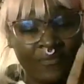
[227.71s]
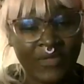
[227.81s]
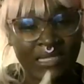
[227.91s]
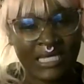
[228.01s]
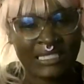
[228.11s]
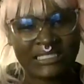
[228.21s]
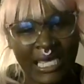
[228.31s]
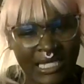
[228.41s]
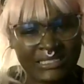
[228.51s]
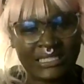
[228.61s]
that they
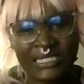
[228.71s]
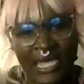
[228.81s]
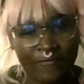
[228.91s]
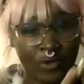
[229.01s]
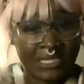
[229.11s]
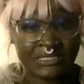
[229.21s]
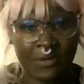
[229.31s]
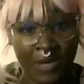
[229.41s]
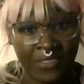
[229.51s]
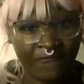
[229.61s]
say is the devil is the
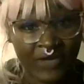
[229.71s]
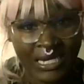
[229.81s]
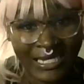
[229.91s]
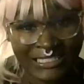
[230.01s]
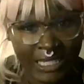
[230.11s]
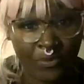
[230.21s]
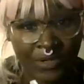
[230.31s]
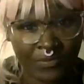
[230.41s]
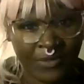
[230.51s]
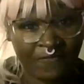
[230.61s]
motherfucker that's helping
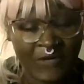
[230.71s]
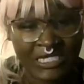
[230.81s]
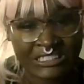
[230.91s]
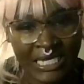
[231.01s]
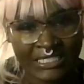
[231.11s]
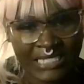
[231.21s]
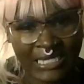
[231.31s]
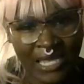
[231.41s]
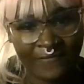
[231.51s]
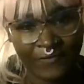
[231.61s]
the motherfucker change their
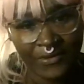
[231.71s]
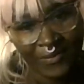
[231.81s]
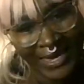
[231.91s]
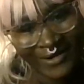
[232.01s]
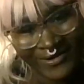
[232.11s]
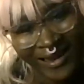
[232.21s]
life for the better?